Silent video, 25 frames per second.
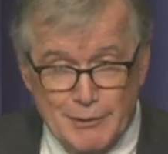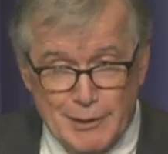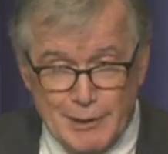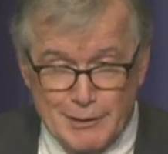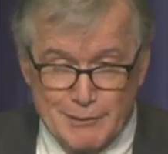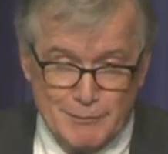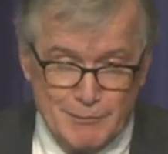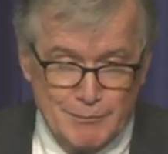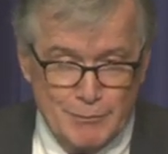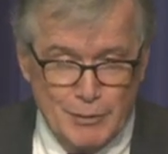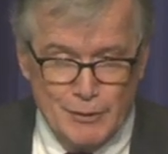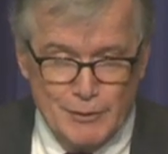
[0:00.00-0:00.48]

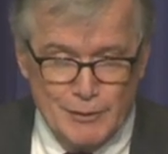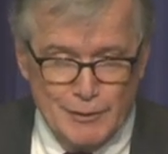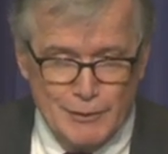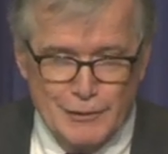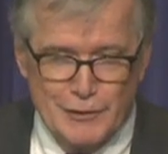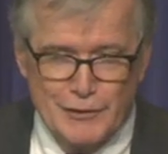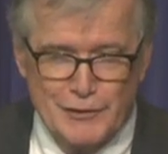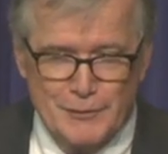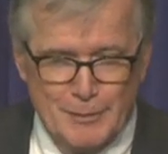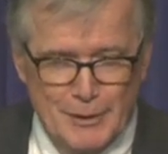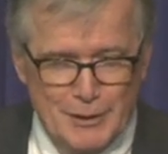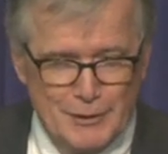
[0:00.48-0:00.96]
that part at
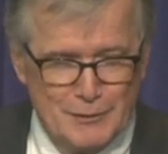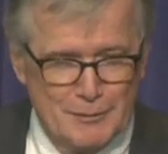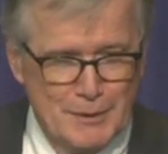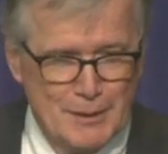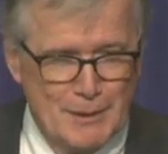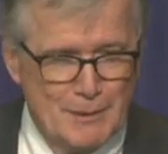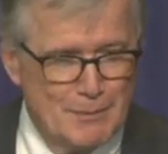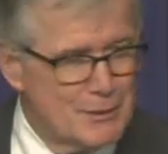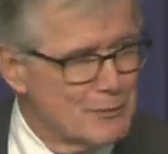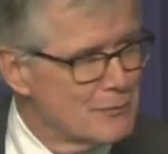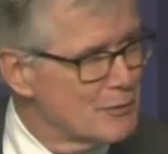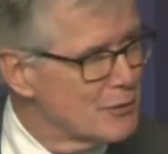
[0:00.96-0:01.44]
least makes me
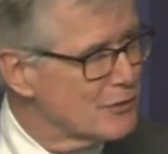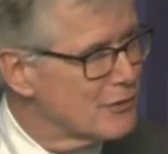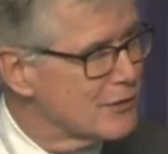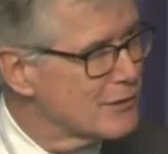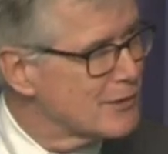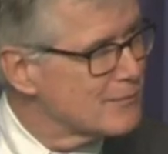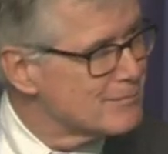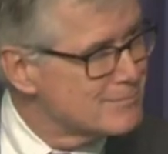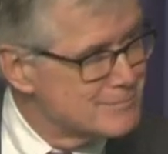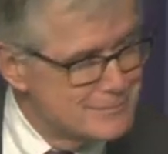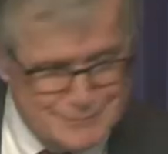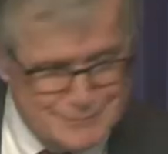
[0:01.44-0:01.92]
optimistic.